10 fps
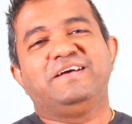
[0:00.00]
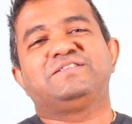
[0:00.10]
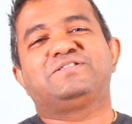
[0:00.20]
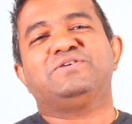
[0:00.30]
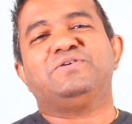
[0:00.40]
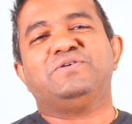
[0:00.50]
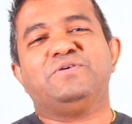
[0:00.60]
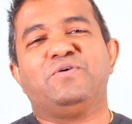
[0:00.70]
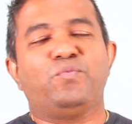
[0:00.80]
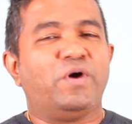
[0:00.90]

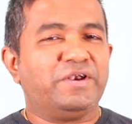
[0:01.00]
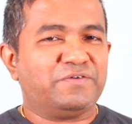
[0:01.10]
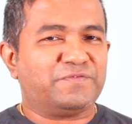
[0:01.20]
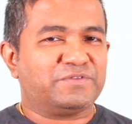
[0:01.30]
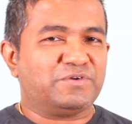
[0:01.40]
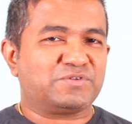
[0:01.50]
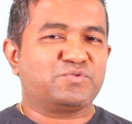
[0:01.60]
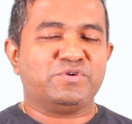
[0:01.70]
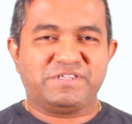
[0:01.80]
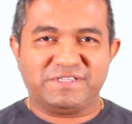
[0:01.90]
So one of those
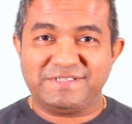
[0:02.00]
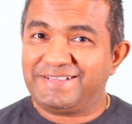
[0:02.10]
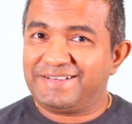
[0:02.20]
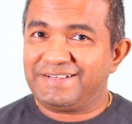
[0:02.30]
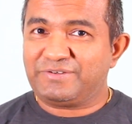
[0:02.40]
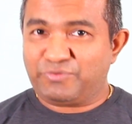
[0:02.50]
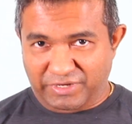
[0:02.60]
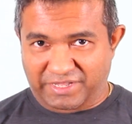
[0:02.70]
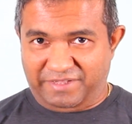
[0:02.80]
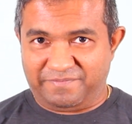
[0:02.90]
questions is a little
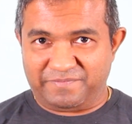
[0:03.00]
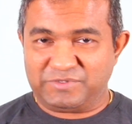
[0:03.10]
tricky.